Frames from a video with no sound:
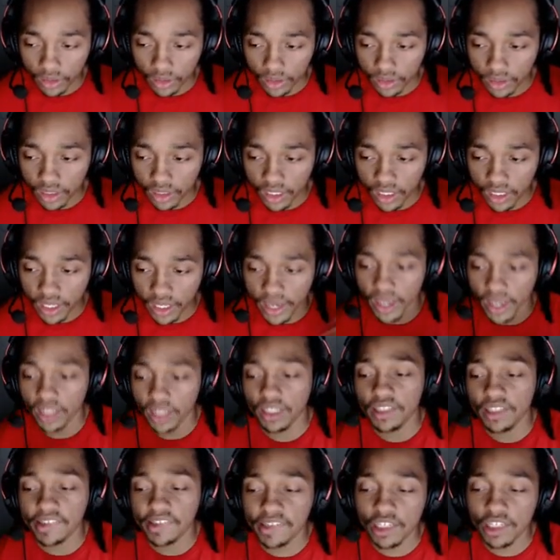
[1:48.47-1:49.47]
the
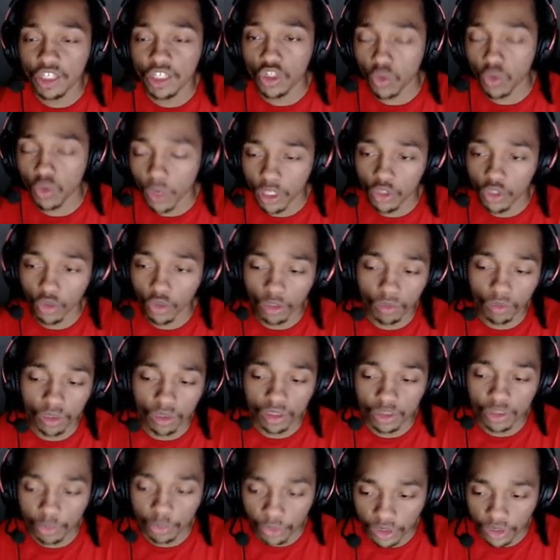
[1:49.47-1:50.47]
LEC 2021
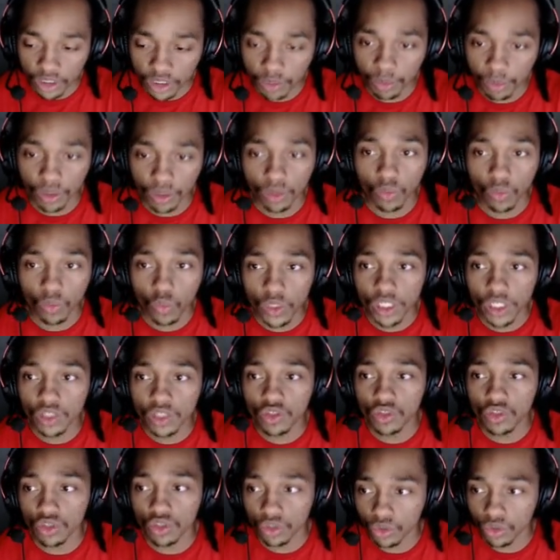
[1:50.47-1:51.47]
Spring Split Week
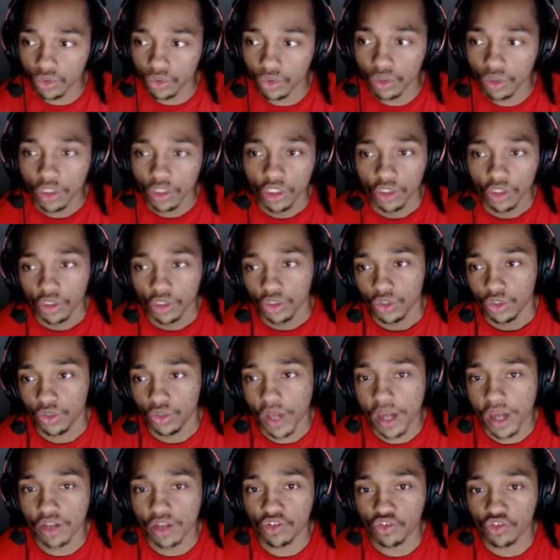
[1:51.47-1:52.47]
2, you
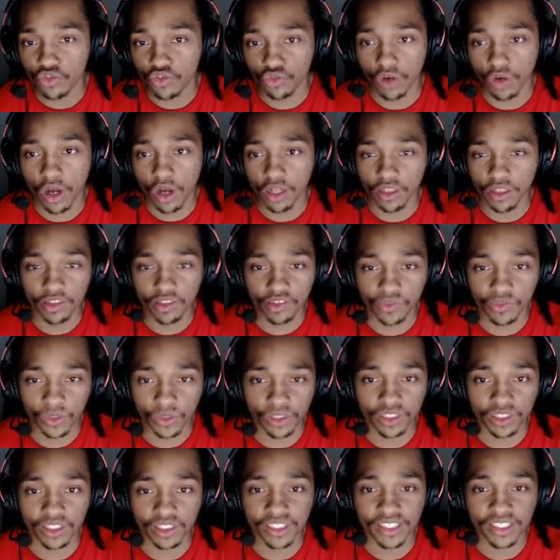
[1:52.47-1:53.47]
had Astralis
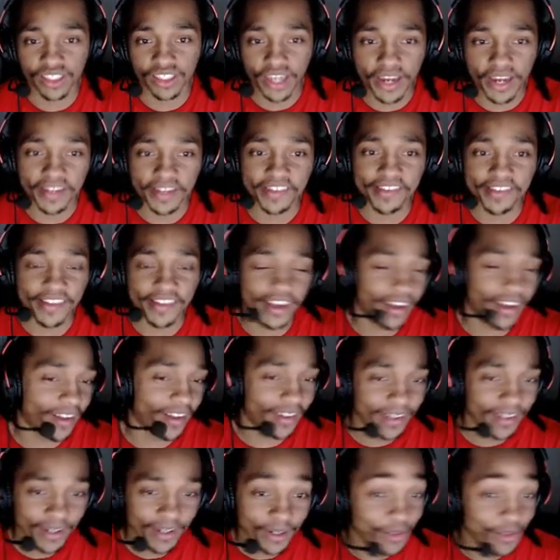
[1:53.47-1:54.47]
versus
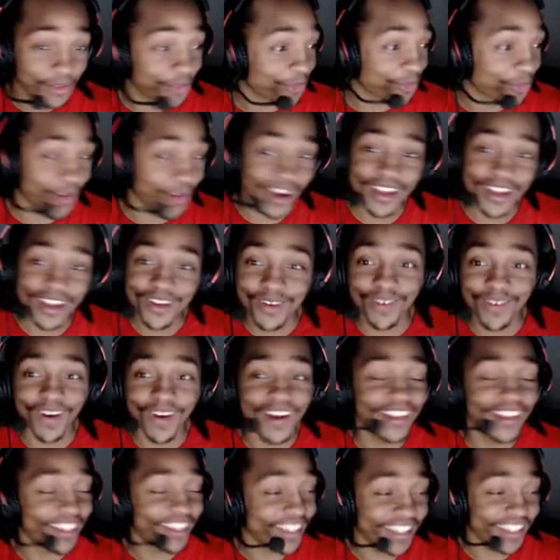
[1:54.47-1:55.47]
Excel. Great
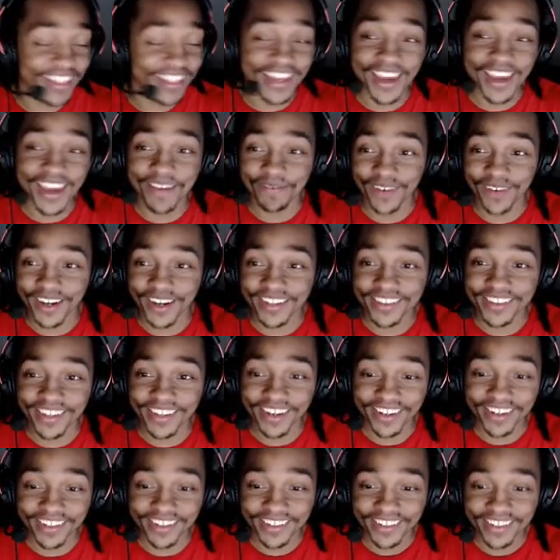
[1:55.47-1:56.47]
quality game right
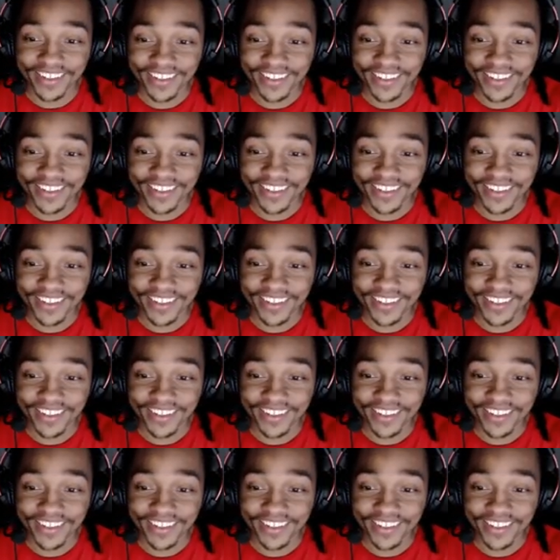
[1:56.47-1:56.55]
there.